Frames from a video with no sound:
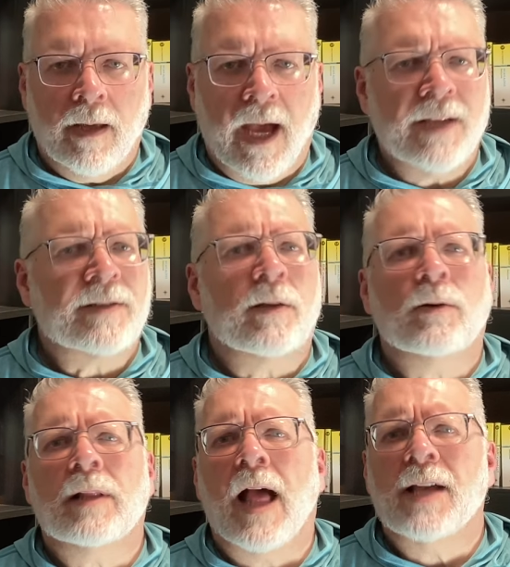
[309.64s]
As slow
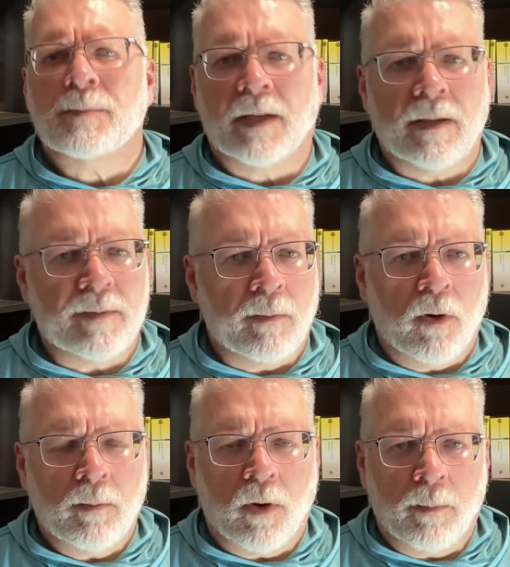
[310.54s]
glass becomes
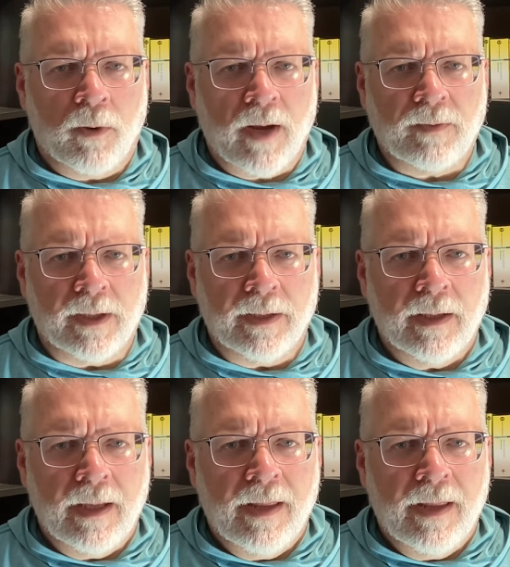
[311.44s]
more and more prevalent,